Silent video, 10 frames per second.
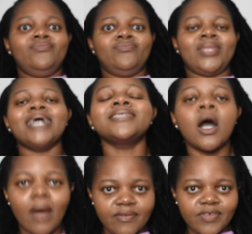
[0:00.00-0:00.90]
that's how
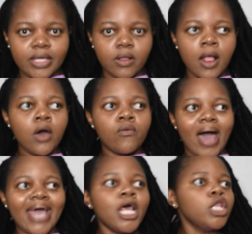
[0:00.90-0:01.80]
I feel,
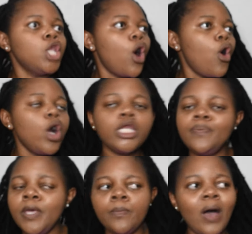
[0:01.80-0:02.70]
right? The only
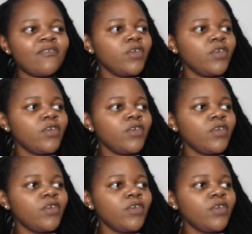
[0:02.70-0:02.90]
people I